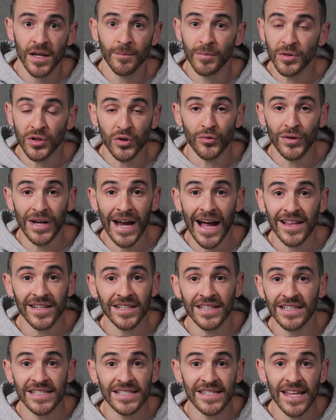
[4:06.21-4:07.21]
but the
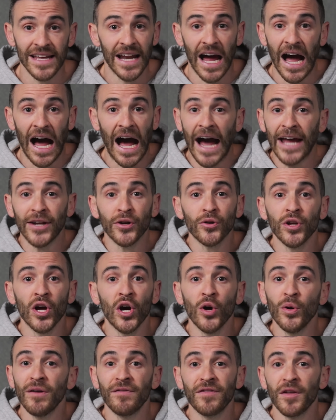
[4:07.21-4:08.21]
reality is that I don't
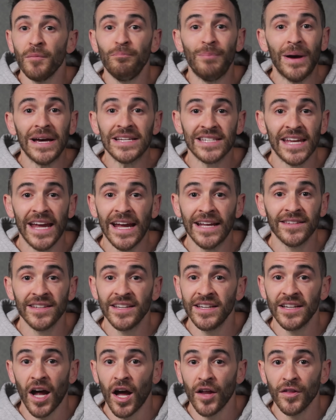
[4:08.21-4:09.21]
know if the best
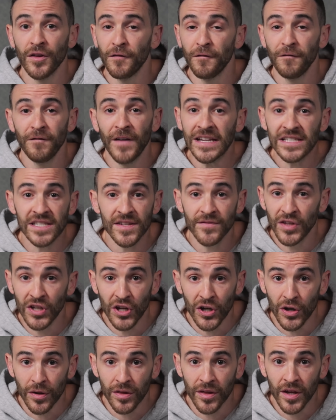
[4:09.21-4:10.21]
candidate on the face of
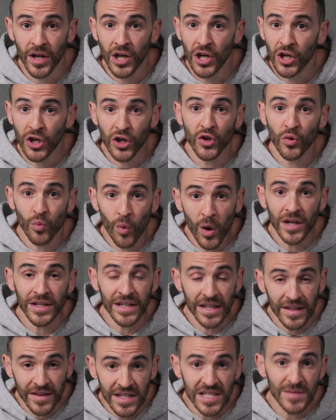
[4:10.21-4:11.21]
the earth could have won
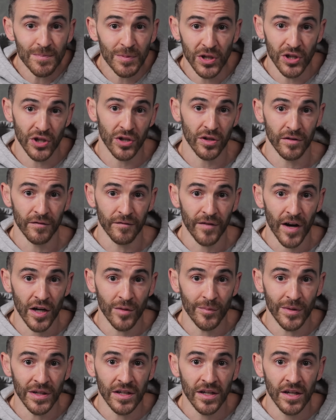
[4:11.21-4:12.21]
in this political
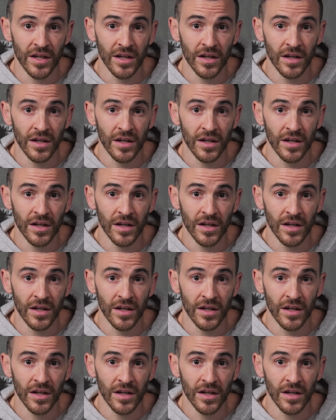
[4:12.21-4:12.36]
environment.